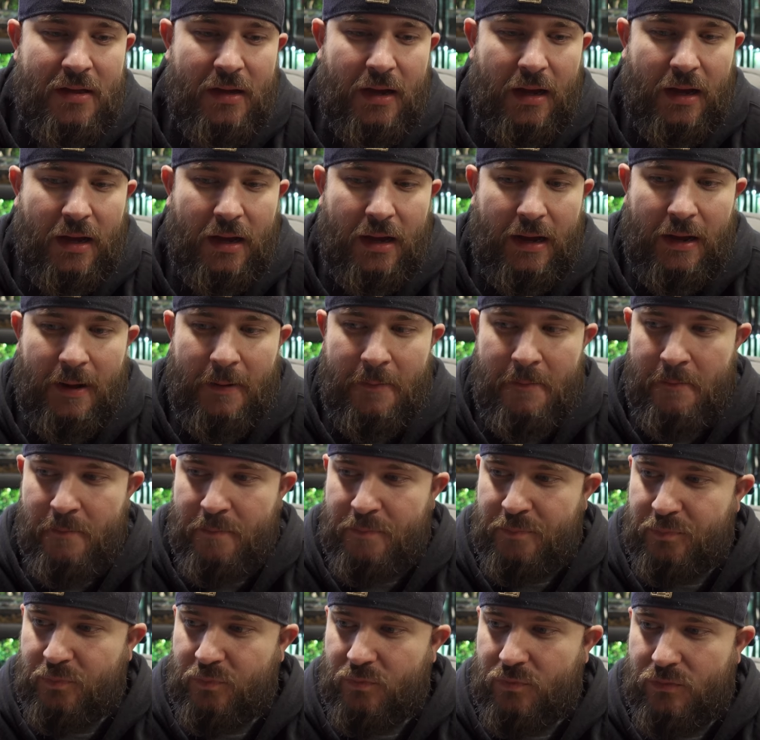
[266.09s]

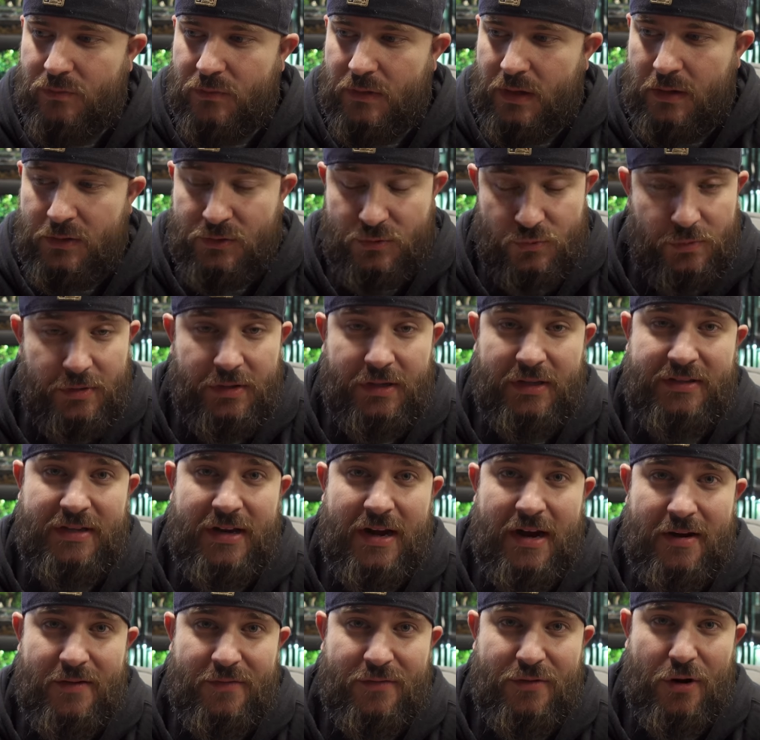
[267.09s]
Um, I was really
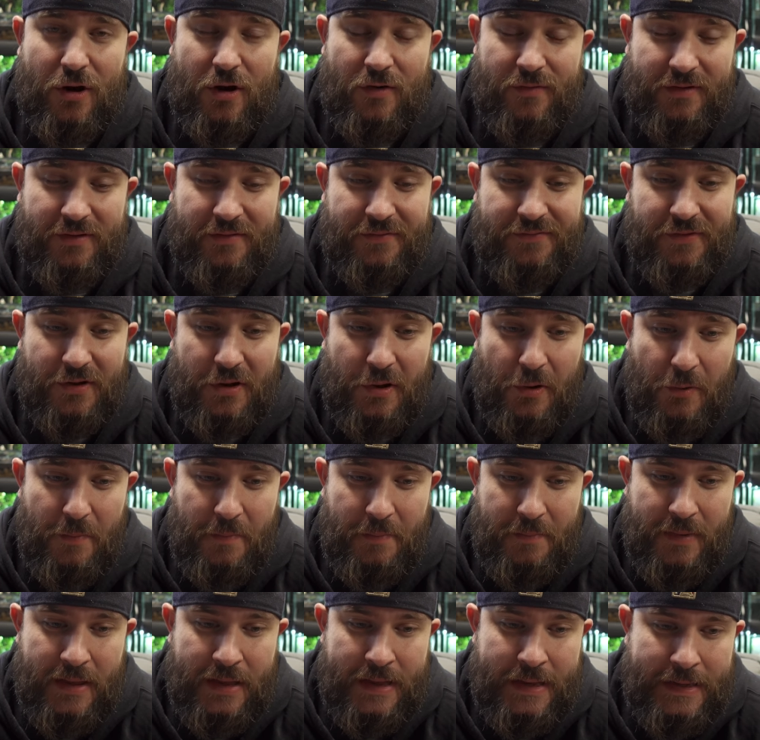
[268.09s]
tired of carving
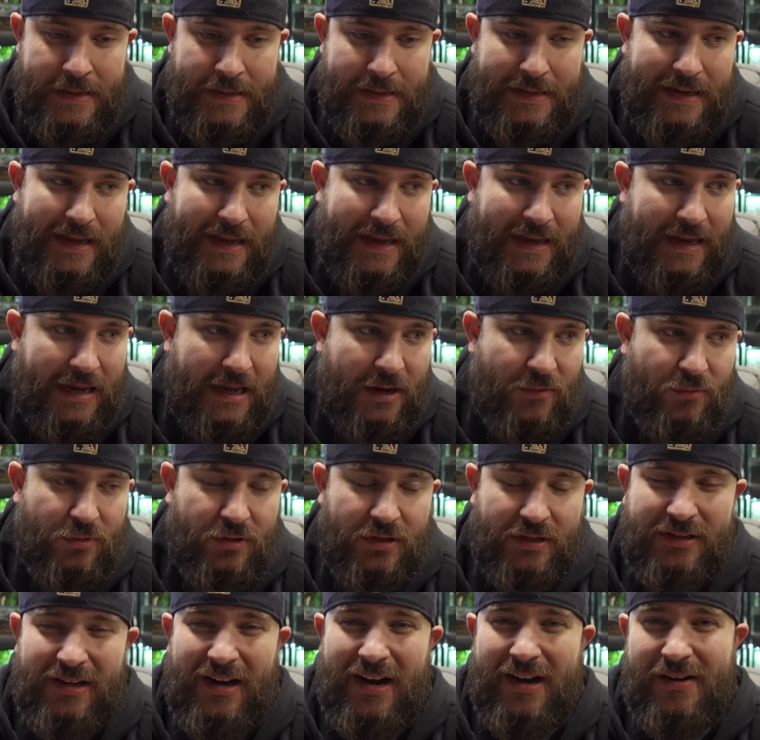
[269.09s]
foam and
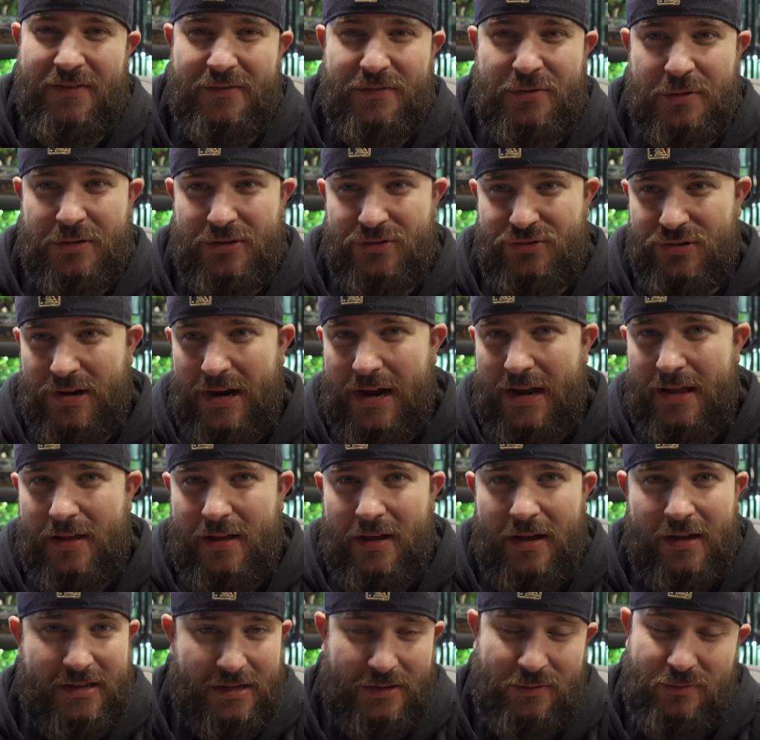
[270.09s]
really tired of doing
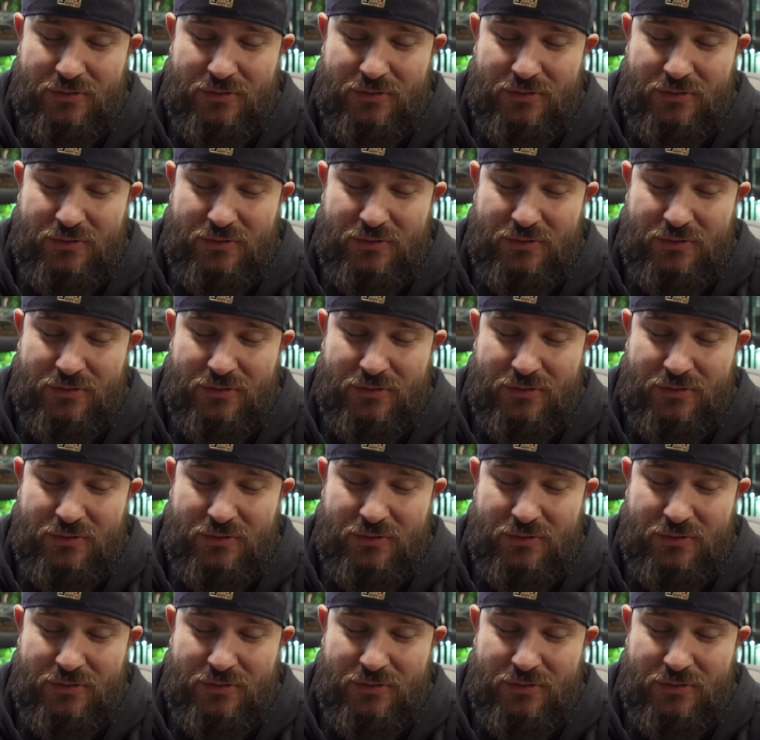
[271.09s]
Drylok.